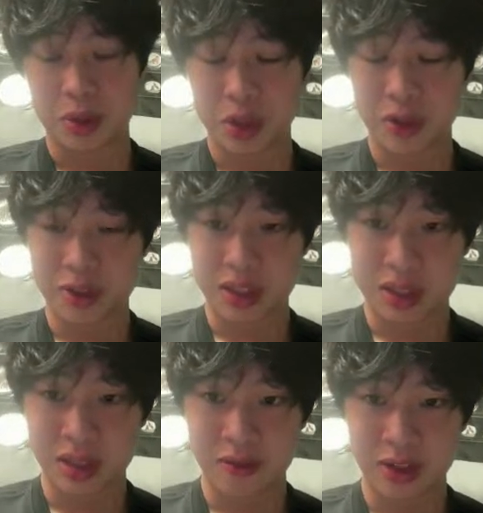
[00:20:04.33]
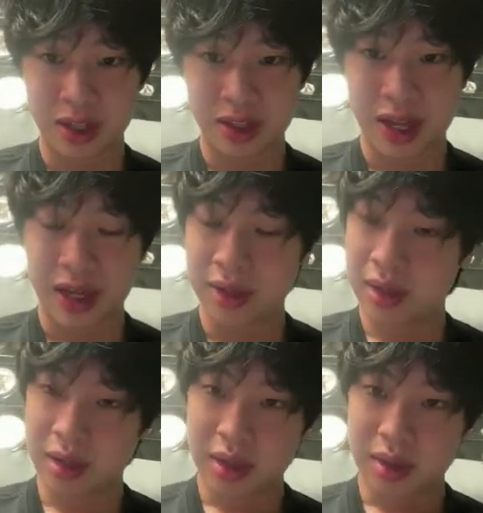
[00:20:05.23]
sure you've seen something like that.
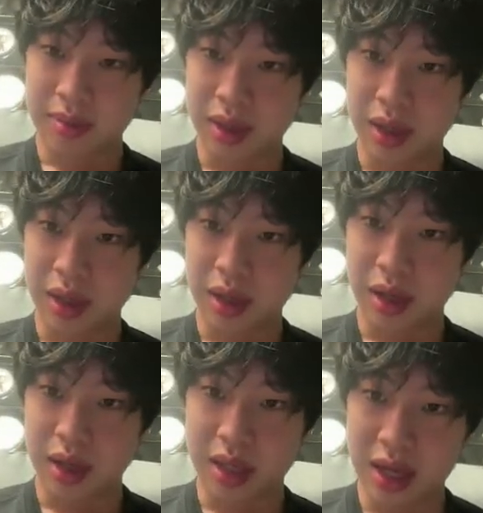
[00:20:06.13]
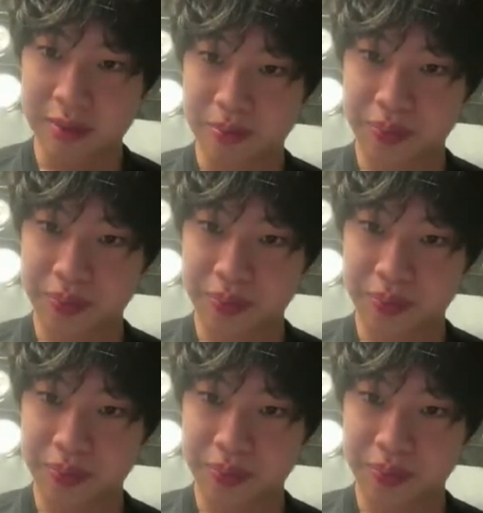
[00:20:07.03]
But yeah,